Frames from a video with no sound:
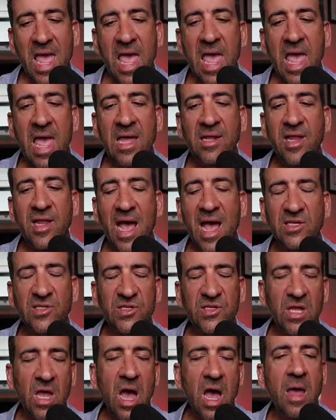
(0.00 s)
And
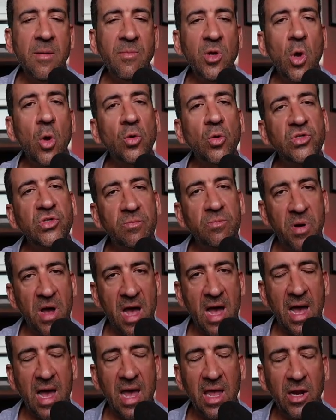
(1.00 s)
as time goes
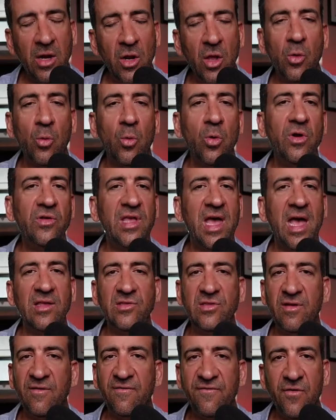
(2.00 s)
by, in other words,
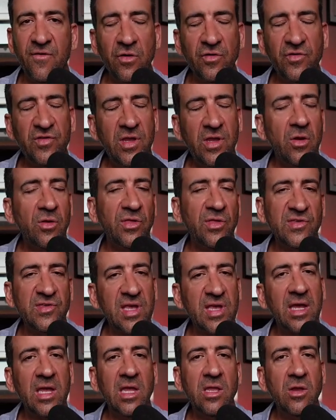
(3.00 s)
as the first year, the
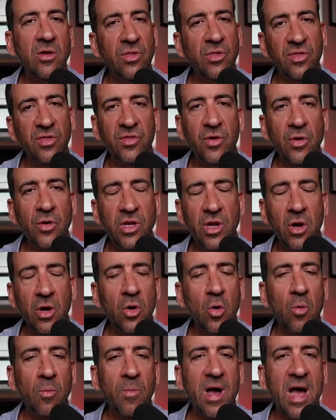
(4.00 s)
second year, the third
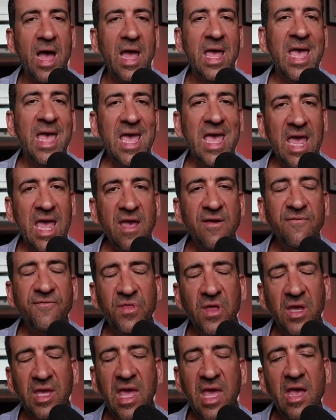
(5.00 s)
year go by,
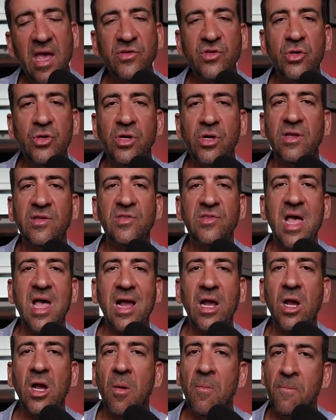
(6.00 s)
if the cancer does
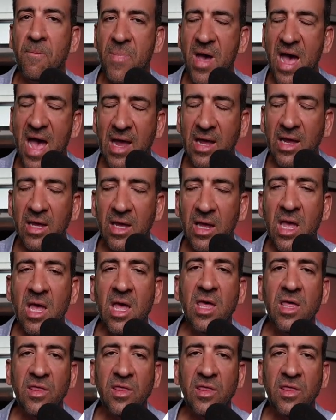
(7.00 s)
not come back,